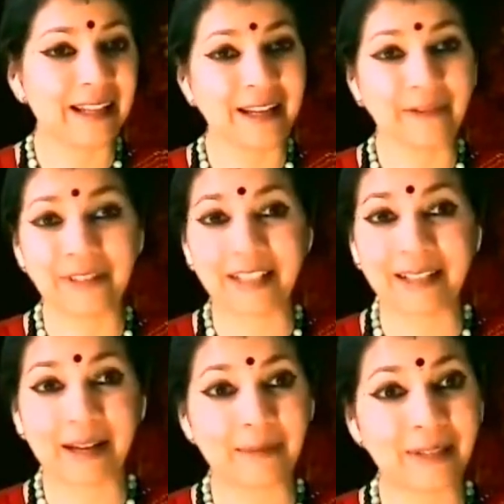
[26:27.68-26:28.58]
Every
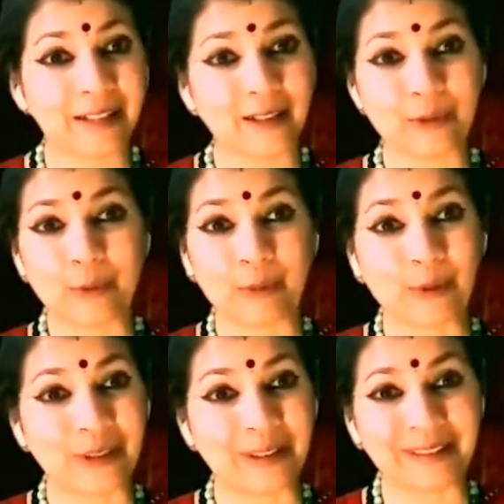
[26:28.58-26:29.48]
time there's a
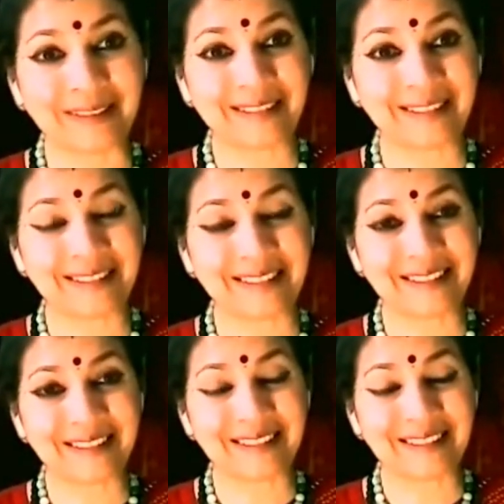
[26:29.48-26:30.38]
loophole,
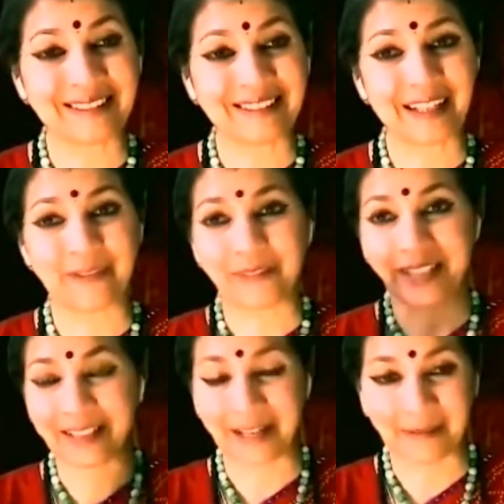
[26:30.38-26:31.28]

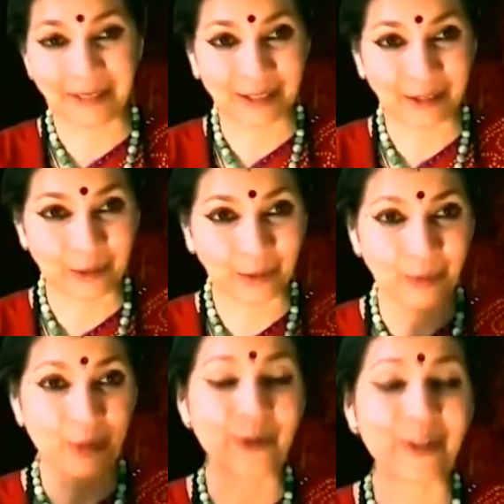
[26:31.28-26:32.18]
every time there's a
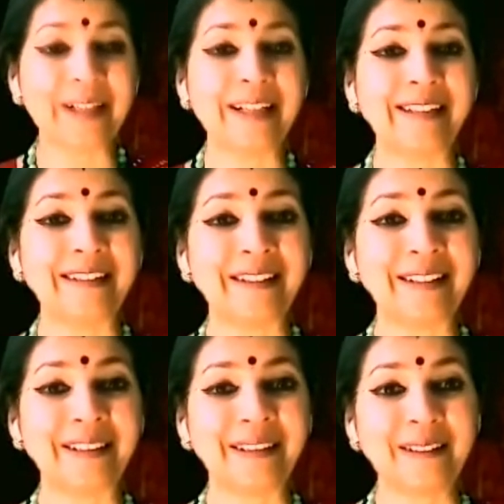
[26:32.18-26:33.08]
loophole in
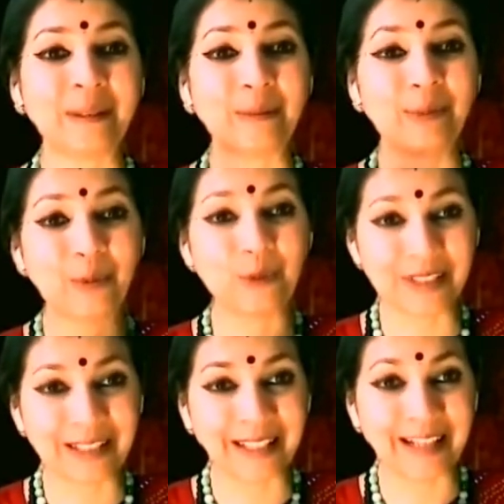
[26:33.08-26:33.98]
the
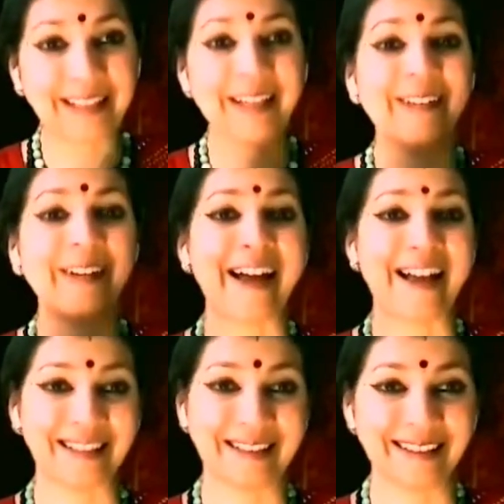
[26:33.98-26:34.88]
boons that are
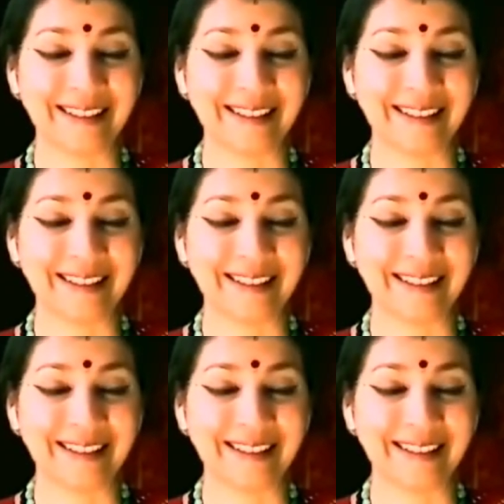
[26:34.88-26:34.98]
asked.